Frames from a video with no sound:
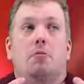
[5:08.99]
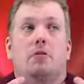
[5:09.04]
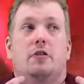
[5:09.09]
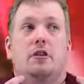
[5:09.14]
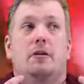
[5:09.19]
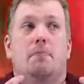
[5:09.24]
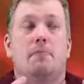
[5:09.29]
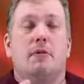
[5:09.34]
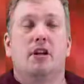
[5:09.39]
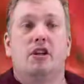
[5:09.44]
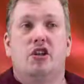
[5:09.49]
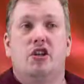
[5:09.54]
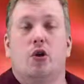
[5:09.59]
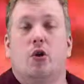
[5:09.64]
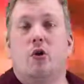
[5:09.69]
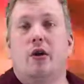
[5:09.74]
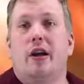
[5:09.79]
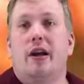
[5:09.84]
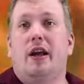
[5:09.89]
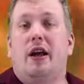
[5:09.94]
the
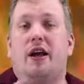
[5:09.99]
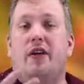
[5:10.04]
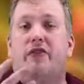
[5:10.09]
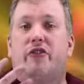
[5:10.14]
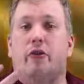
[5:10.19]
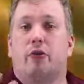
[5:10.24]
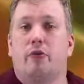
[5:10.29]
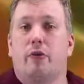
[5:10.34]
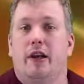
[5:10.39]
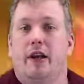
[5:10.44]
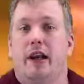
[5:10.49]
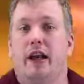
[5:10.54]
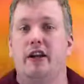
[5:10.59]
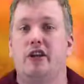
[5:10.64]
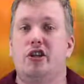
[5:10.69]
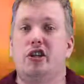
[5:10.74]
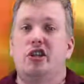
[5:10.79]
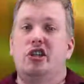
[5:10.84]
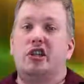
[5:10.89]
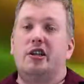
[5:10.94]
majority of the
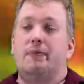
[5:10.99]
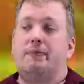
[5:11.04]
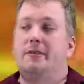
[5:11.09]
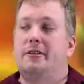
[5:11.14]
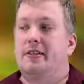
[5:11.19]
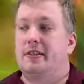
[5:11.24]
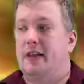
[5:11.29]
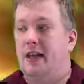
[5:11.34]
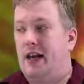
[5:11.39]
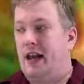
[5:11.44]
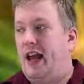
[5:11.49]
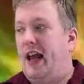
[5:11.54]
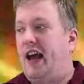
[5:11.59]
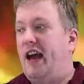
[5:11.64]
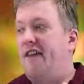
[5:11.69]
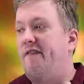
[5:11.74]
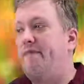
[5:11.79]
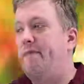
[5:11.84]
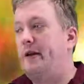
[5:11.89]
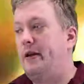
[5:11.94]
relationships that
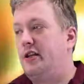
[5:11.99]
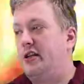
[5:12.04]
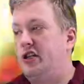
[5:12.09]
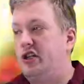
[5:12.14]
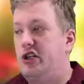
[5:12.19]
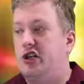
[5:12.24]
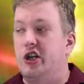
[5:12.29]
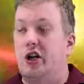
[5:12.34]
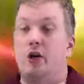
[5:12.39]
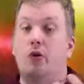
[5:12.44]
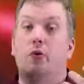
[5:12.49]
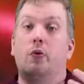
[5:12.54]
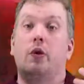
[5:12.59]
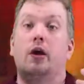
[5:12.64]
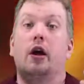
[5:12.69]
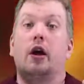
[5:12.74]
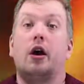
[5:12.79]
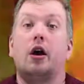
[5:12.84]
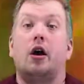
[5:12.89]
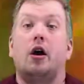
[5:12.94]
have been shown